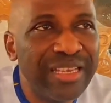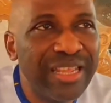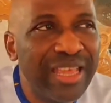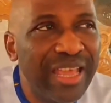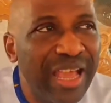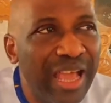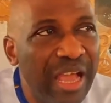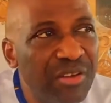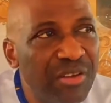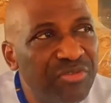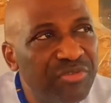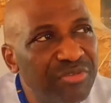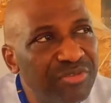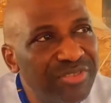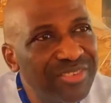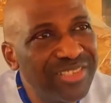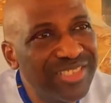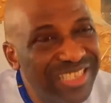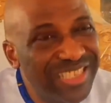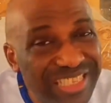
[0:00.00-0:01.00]
they have
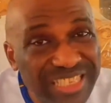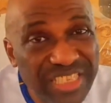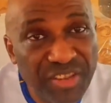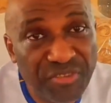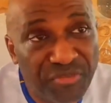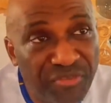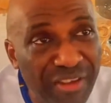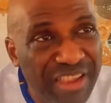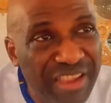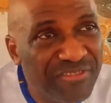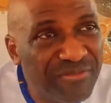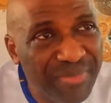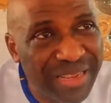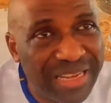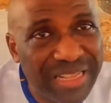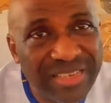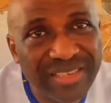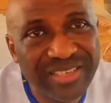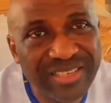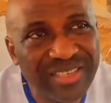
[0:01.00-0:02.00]
65
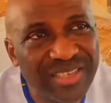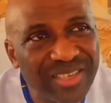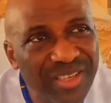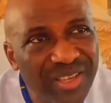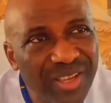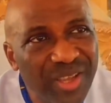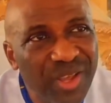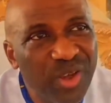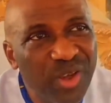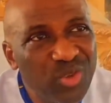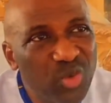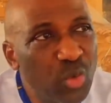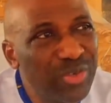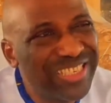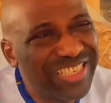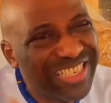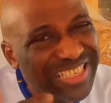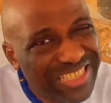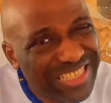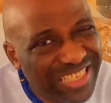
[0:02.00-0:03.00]
minutes to
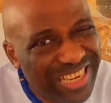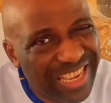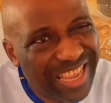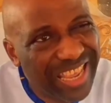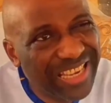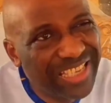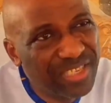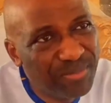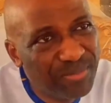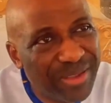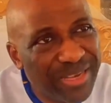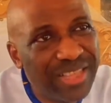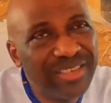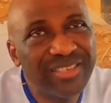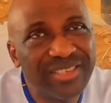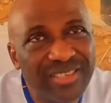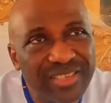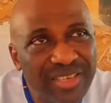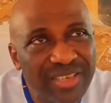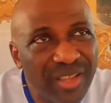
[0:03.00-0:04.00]
68
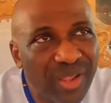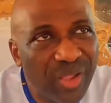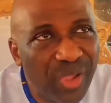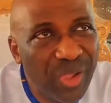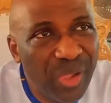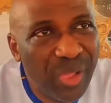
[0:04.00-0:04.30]
minutes